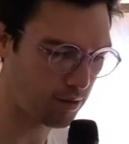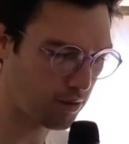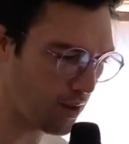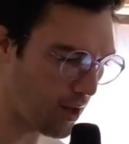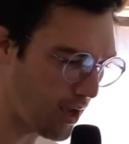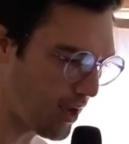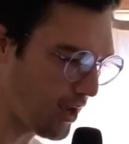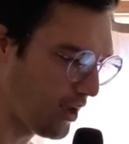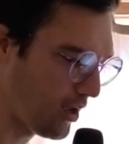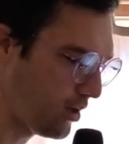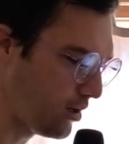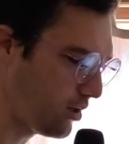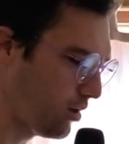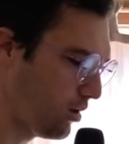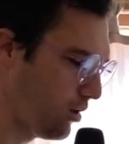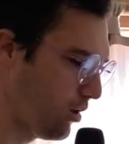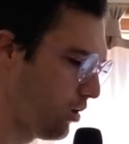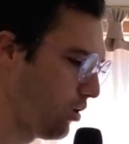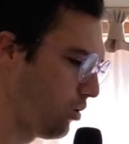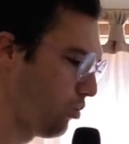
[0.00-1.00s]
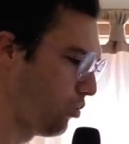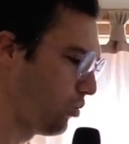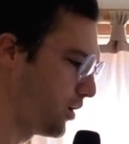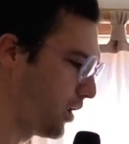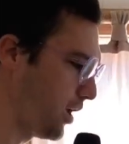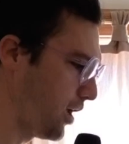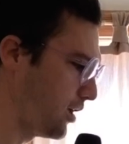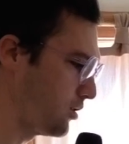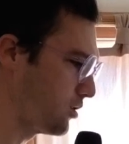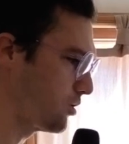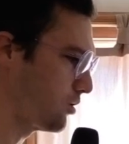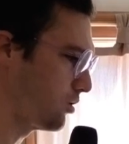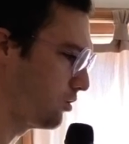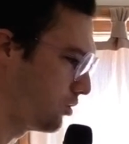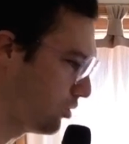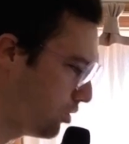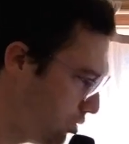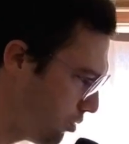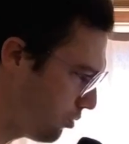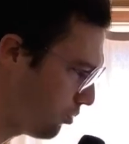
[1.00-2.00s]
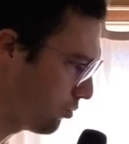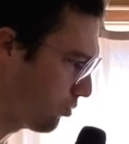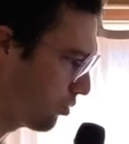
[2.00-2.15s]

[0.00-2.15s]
that would answer new